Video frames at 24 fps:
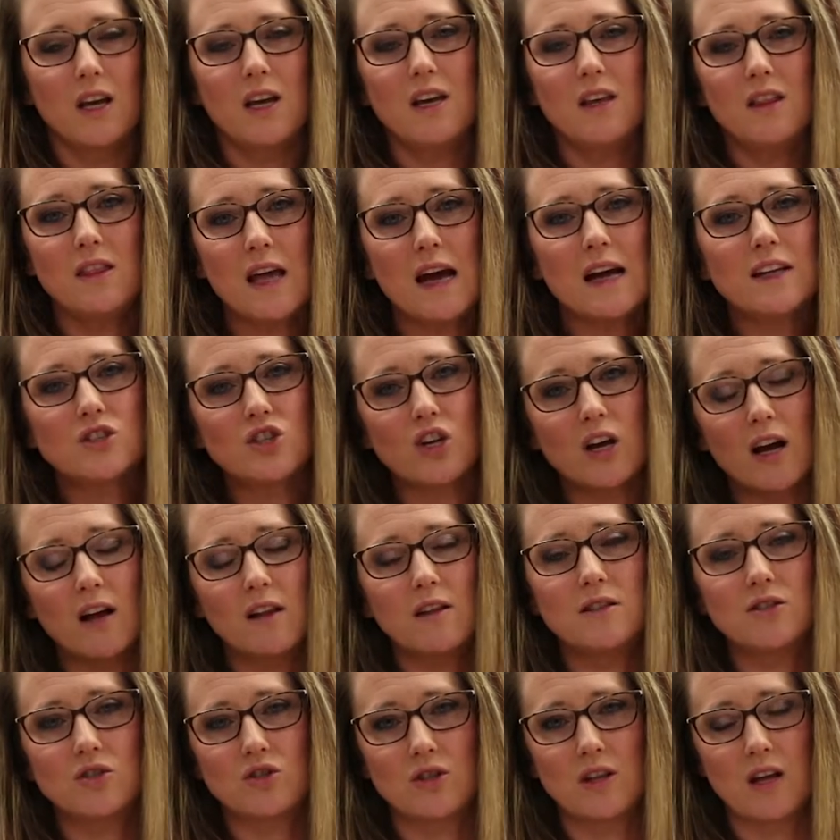In that
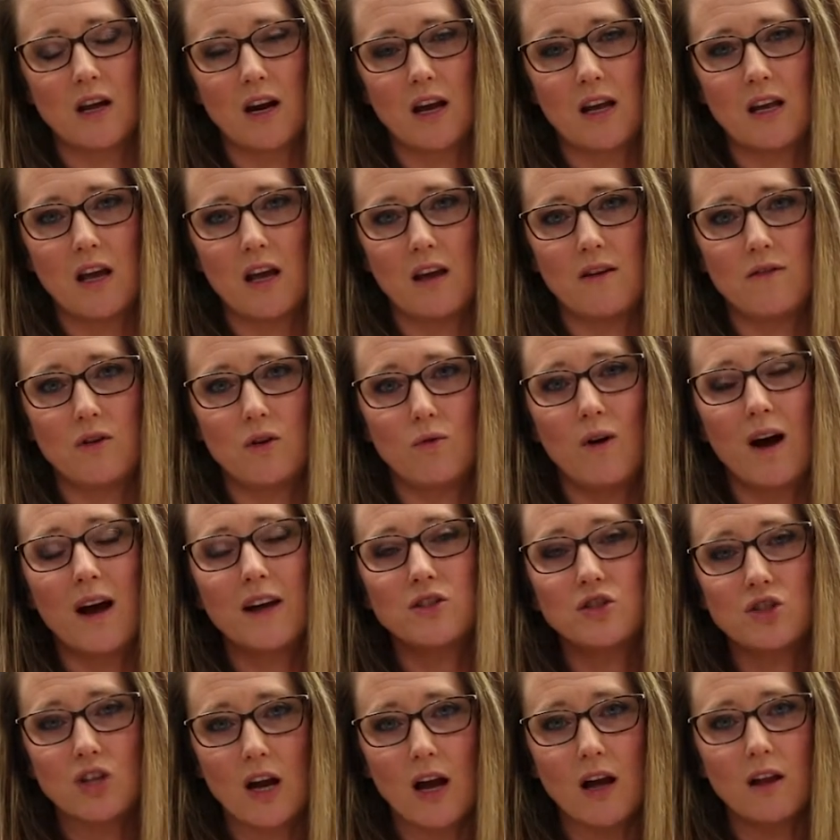challenge that I gave you, I
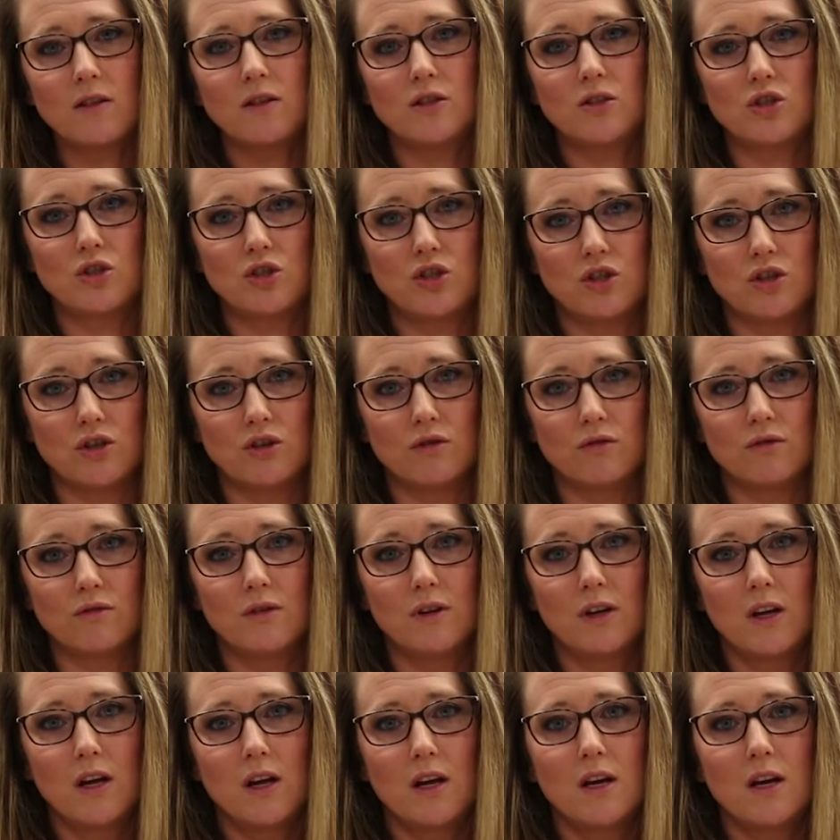challenged you